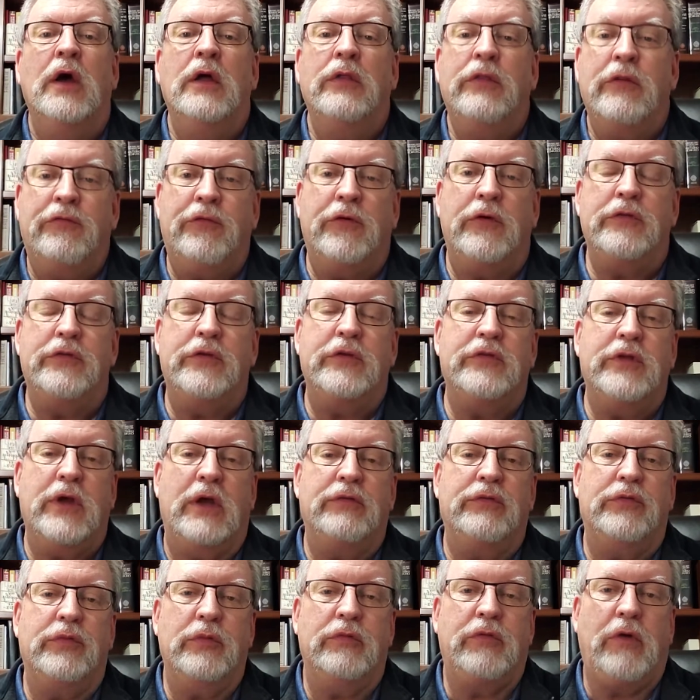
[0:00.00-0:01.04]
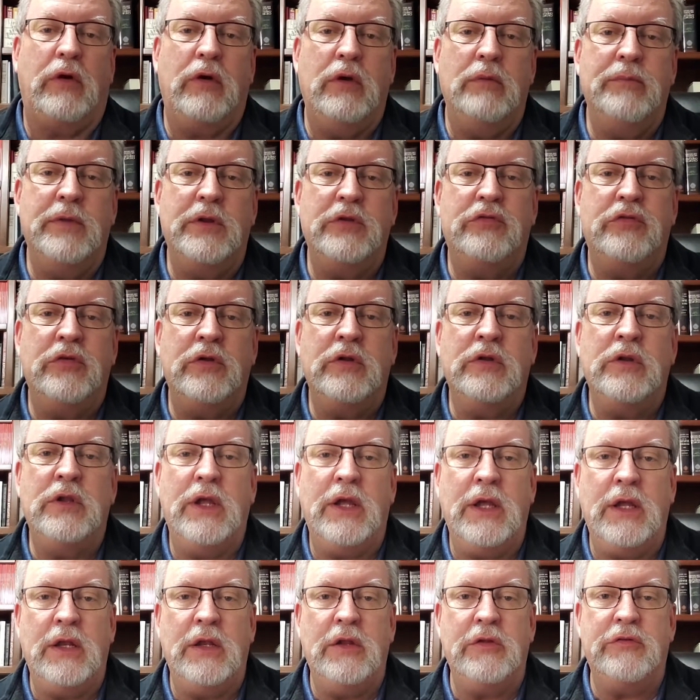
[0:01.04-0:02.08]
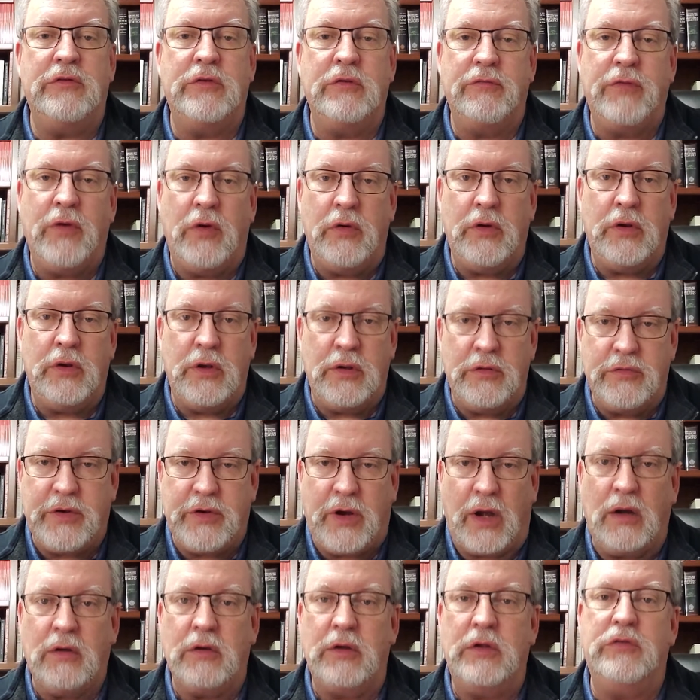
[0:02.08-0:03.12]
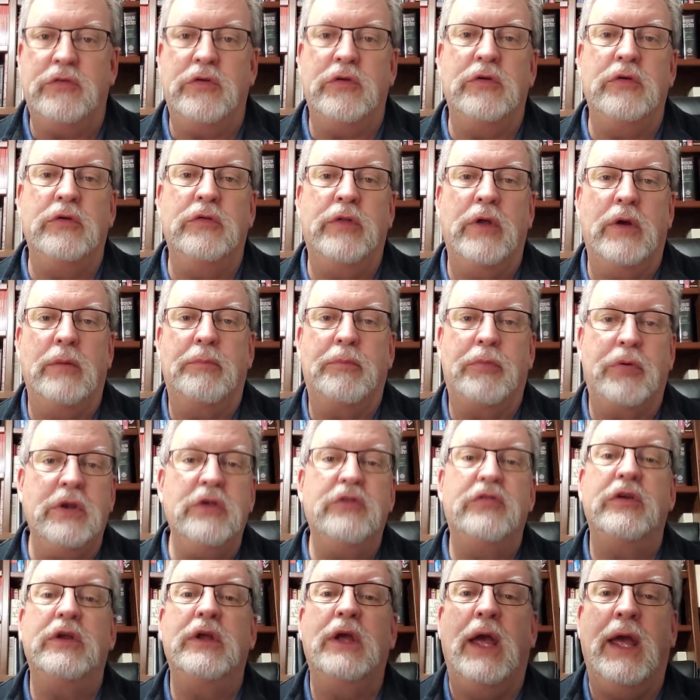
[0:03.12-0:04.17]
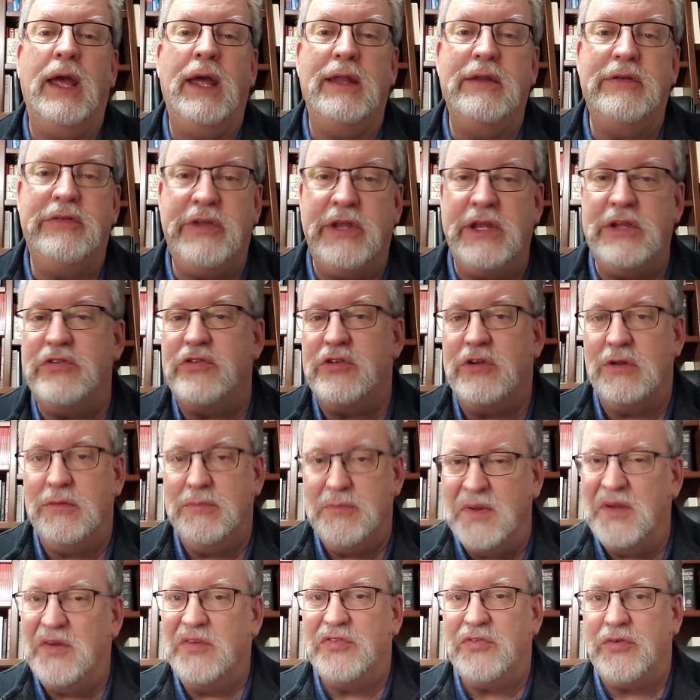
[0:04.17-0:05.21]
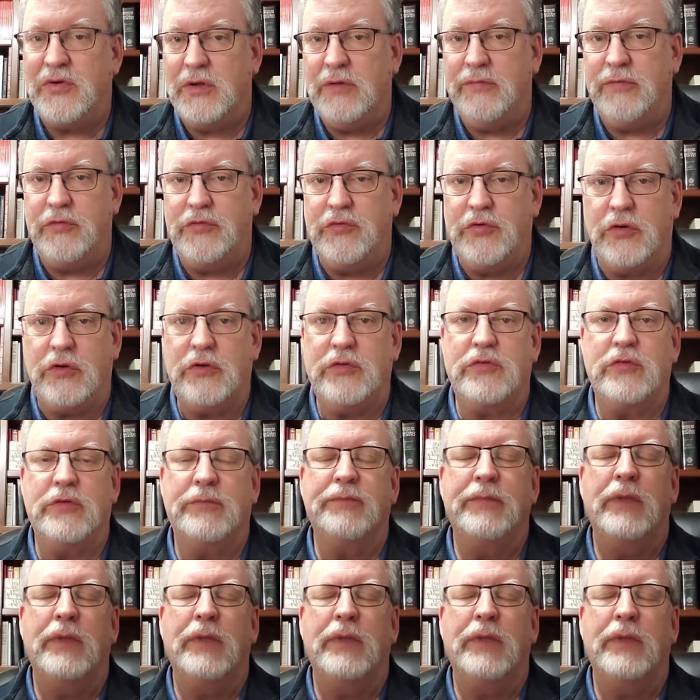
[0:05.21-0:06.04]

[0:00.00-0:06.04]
The first is, as we've already mentioned, it is devoted entirely to the preaching and teaching ministry of the church.